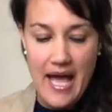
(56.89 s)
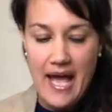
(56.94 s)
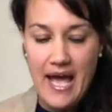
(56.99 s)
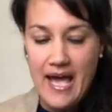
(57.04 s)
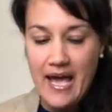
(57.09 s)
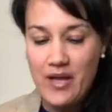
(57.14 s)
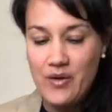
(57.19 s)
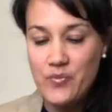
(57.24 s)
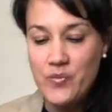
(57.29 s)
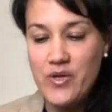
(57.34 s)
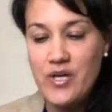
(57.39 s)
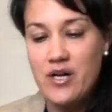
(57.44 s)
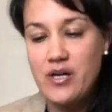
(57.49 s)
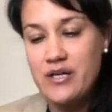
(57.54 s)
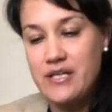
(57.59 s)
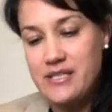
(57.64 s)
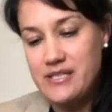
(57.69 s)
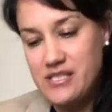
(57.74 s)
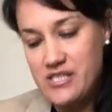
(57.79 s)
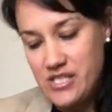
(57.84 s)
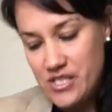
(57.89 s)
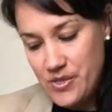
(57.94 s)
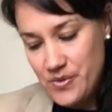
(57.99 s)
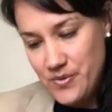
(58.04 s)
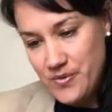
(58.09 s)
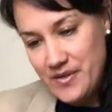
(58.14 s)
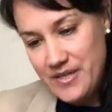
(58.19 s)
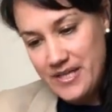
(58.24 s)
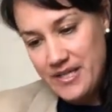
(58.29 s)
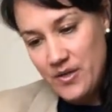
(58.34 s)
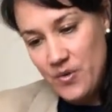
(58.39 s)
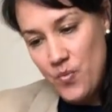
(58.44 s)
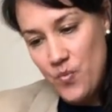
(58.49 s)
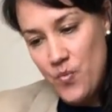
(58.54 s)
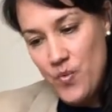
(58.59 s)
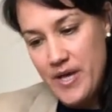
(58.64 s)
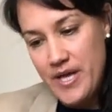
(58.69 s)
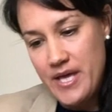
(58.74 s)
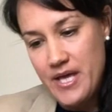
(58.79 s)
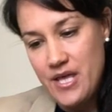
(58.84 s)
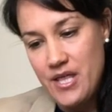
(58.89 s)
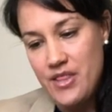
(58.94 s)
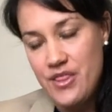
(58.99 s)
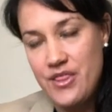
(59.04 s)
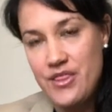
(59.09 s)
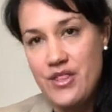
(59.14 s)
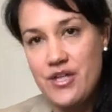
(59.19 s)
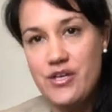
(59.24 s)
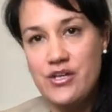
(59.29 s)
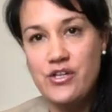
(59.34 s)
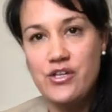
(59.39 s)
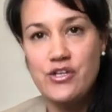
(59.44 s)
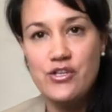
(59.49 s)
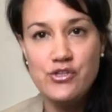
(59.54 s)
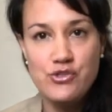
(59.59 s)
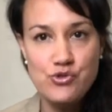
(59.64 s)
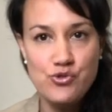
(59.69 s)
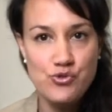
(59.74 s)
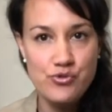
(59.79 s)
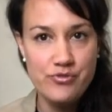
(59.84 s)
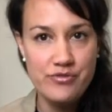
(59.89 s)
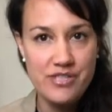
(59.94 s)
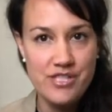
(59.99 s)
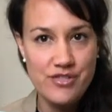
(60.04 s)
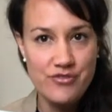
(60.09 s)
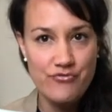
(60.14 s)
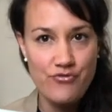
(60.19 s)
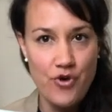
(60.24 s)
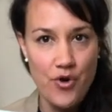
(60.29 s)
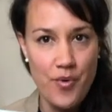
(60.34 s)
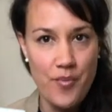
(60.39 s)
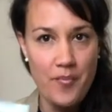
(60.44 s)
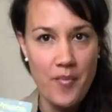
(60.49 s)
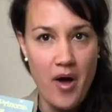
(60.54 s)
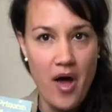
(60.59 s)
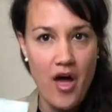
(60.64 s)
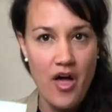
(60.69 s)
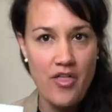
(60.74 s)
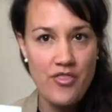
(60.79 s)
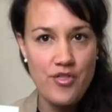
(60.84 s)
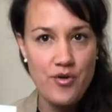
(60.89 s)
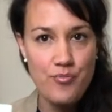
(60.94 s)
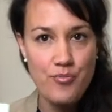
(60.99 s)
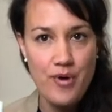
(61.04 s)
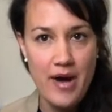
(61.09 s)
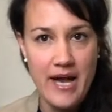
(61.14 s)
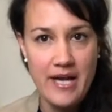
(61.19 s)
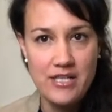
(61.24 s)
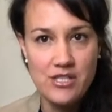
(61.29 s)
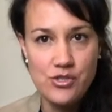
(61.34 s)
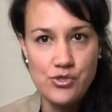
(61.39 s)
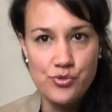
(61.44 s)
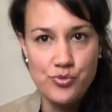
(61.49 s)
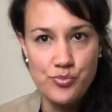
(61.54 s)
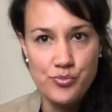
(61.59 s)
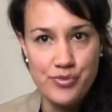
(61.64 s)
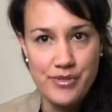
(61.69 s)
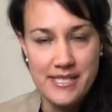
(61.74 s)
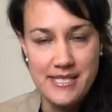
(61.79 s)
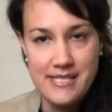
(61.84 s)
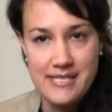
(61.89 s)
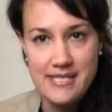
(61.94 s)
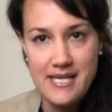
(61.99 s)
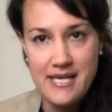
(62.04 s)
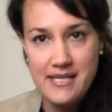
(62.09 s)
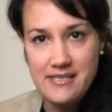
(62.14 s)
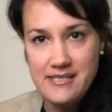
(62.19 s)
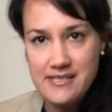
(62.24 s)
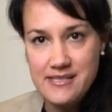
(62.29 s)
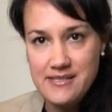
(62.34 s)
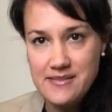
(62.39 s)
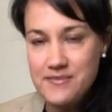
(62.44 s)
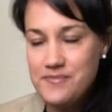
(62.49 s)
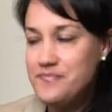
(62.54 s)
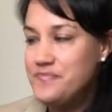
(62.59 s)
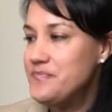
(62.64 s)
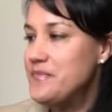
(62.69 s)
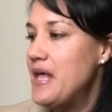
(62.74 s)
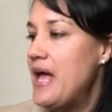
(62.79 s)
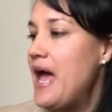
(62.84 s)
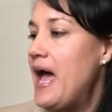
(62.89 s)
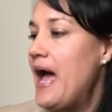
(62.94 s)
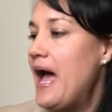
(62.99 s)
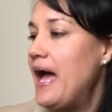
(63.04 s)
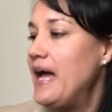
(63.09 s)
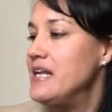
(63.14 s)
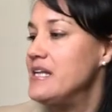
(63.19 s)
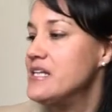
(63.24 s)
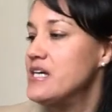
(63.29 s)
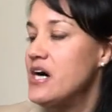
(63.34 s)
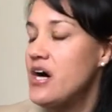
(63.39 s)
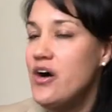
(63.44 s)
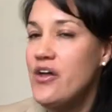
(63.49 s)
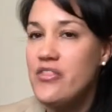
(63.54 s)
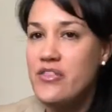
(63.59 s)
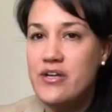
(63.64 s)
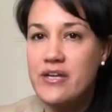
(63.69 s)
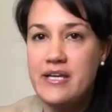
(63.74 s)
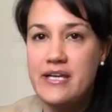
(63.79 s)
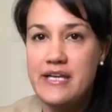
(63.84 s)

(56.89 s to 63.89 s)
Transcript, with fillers: And we are continuing with uh, the stories from The Practical Princess and other